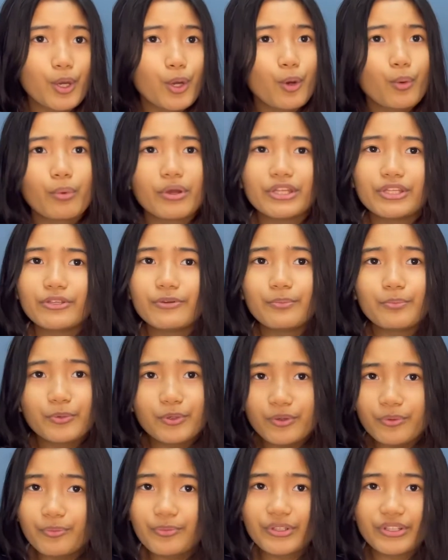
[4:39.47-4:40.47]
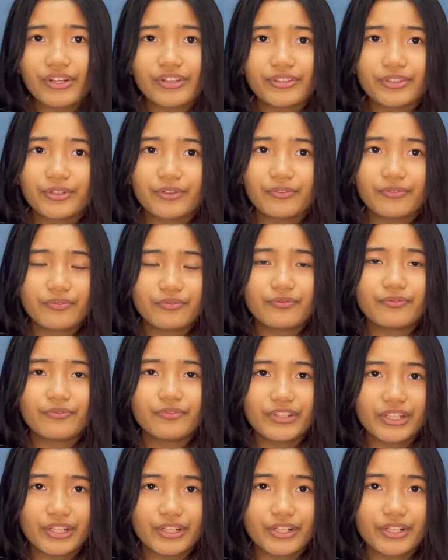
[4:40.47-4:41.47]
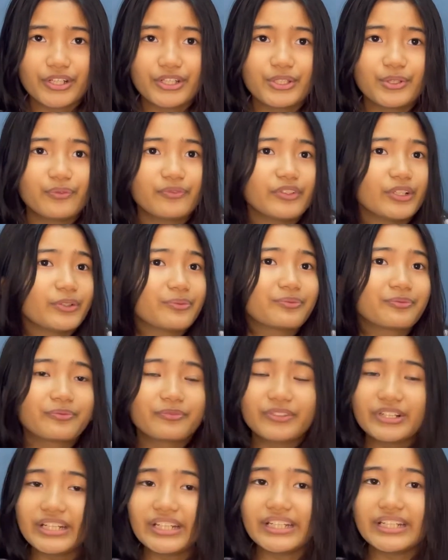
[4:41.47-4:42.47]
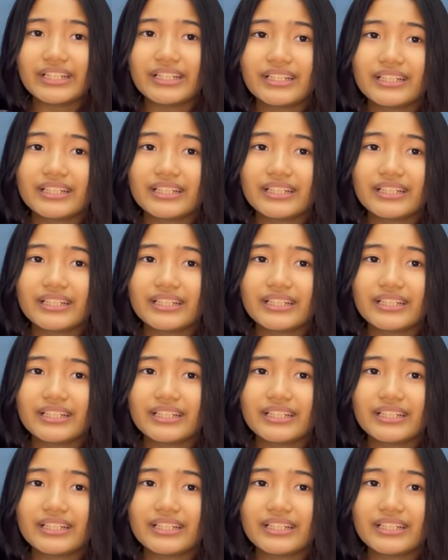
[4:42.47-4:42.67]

"When you move beyond your fear, you feel free."